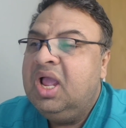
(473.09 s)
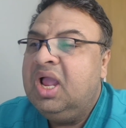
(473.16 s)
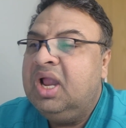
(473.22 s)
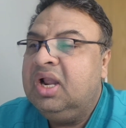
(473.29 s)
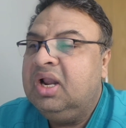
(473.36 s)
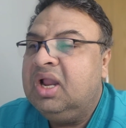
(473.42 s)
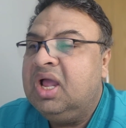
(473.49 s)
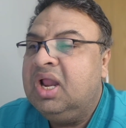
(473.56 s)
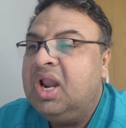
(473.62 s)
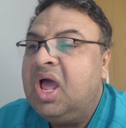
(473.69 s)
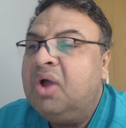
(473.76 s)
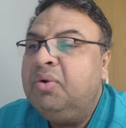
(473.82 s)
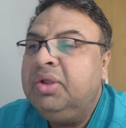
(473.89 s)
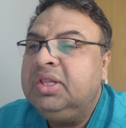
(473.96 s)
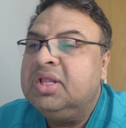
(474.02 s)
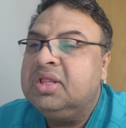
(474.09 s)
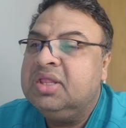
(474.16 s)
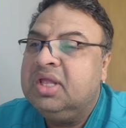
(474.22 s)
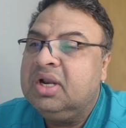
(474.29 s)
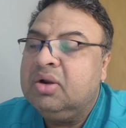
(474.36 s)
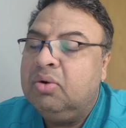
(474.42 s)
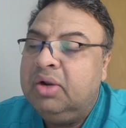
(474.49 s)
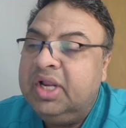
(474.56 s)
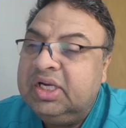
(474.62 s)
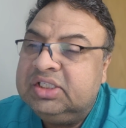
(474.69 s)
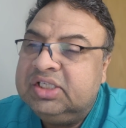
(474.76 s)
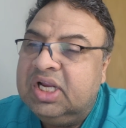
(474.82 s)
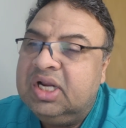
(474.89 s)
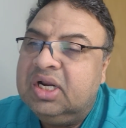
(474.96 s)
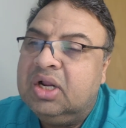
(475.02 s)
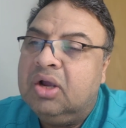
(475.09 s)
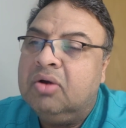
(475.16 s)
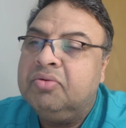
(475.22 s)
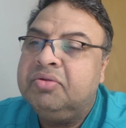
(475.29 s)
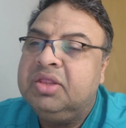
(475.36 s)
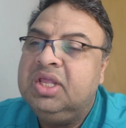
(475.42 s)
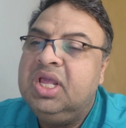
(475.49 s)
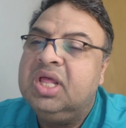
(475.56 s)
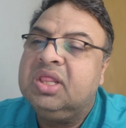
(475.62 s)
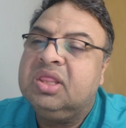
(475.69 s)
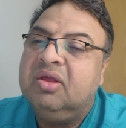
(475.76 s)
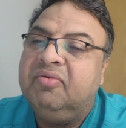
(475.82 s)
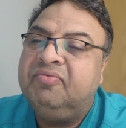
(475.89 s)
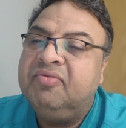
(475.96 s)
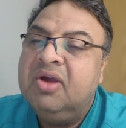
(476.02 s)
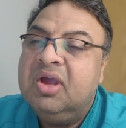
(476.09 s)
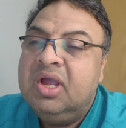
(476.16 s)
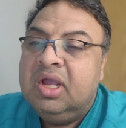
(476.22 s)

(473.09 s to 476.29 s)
and allowing the circulation of CSF